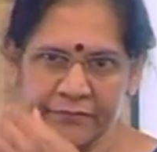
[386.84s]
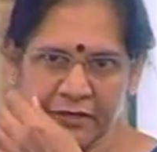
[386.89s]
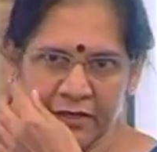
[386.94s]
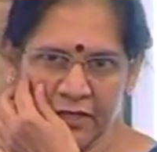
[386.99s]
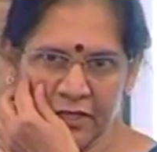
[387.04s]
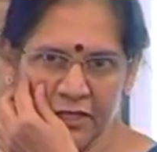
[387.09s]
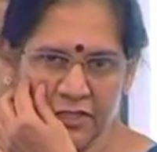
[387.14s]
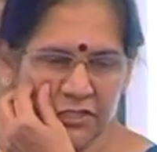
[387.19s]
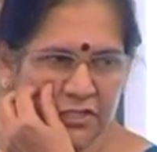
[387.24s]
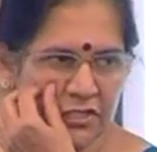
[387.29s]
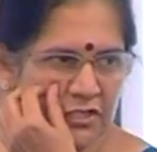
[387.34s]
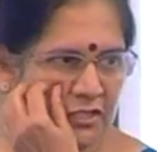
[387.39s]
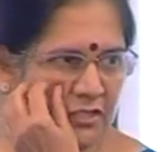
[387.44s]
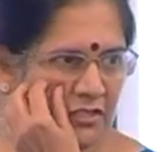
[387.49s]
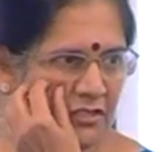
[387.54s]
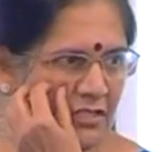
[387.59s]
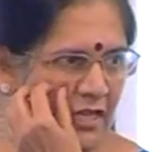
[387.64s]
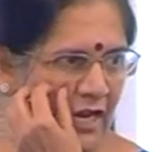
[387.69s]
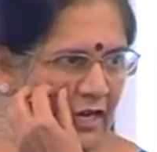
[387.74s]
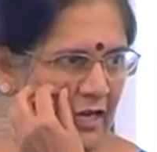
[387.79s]
leased
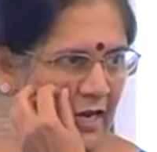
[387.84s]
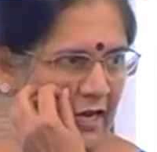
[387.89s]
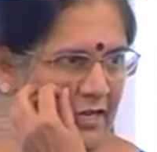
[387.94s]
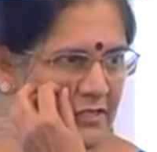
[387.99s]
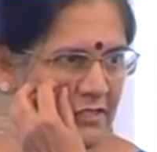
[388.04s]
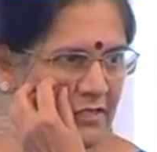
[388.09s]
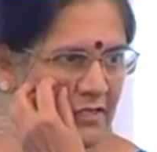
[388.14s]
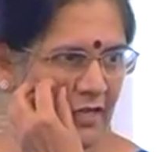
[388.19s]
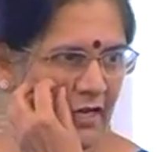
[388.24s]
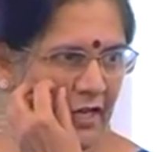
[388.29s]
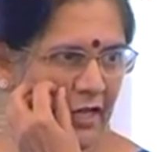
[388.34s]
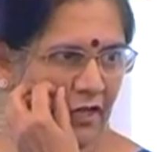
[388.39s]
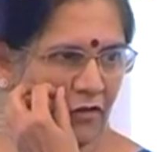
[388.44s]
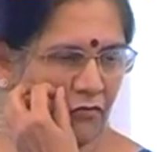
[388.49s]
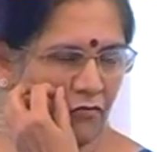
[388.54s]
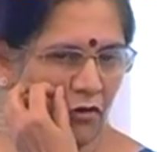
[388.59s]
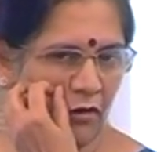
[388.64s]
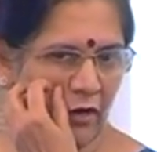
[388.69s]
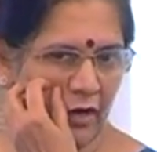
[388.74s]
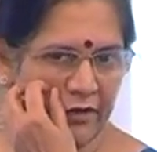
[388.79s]
satellites link
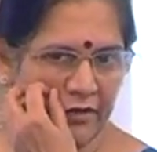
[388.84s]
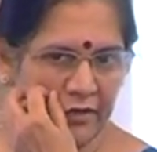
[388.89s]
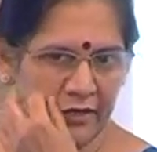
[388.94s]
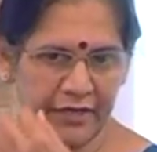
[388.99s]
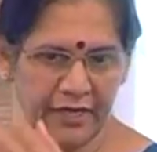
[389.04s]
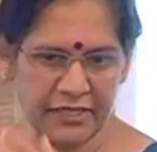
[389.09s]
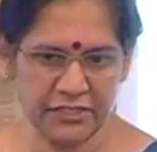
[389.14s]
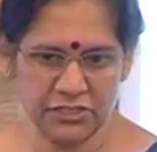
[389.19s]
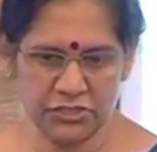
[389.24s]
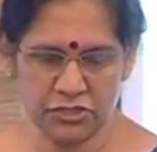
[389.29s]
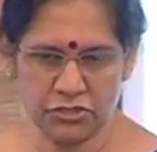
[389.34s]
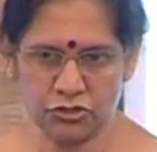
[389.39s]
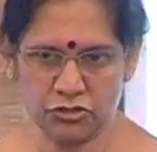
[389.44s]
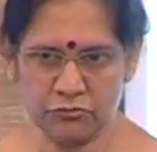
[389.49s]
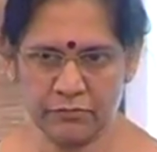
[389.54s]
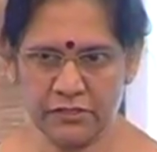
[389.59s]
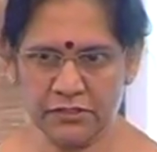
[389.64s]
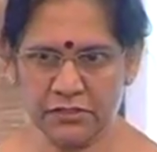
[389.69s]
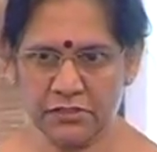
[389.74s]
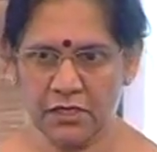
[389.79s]
for Texas
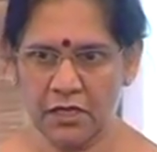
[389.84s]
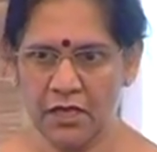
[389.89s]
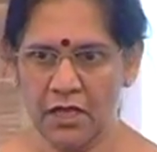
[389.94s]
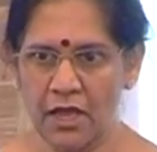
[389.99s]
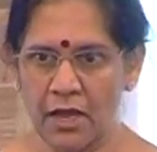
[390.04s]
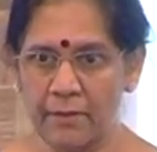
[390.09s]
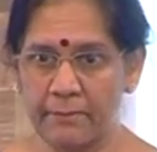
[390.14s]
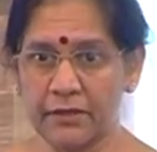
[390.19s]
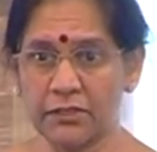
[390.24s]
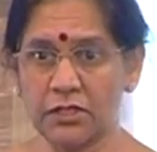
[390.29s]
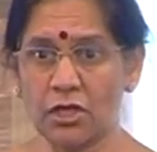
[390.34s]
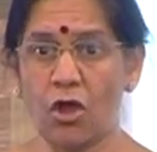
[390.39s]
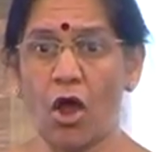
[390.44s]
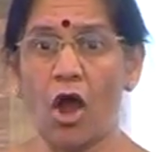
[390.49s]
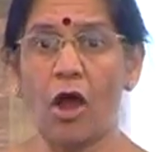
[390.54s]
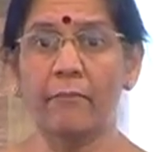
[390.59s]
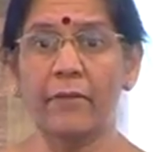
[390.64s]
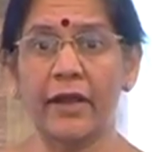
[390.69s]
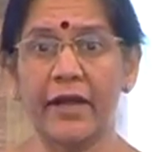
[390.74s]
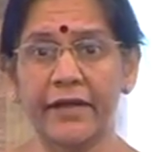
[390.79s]
Instruments. But the
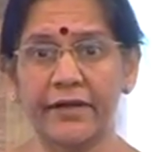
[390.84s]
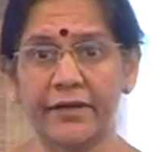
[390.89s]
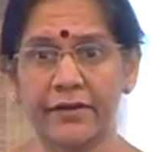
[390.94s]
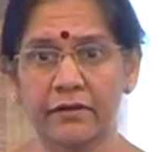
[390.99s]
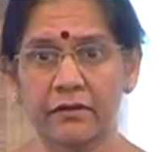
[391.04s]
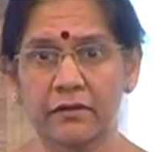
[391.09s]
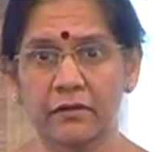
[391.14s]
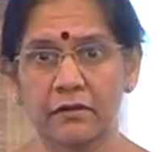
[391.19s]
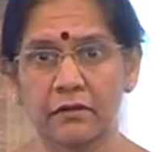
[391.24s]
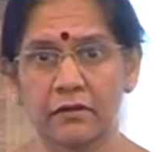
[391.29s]
government,